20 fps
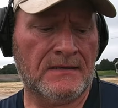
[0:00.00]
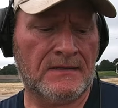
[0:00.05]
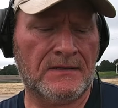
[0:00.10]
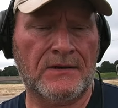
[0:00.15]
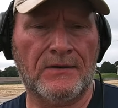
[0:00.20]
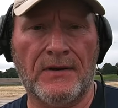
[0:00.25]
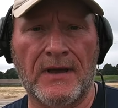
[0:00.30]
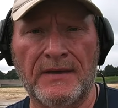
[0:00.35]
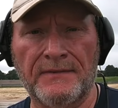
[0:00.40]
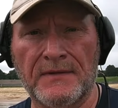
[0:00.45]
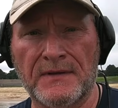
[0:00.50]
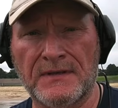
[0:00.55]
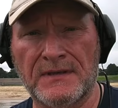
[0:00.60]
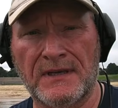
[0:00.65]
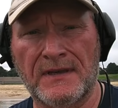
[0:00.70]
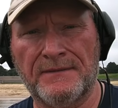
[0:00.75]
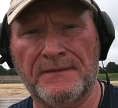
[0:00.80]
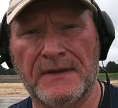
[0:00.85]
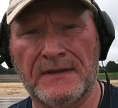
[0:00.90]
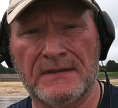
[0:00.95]
So I have to
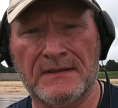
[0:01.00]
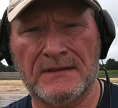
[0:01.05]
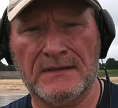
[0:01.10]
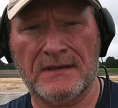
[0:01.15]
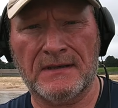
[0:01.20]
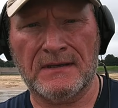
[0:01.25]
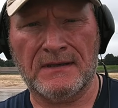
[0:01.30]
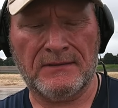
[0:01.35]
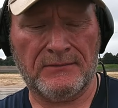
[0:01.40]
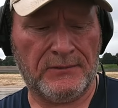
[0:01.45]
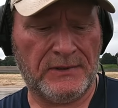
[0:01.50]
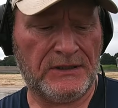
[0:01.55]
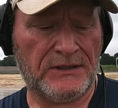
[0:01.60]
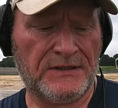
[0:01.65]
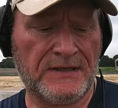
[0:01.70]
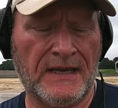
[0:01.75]
see if it's, uh, which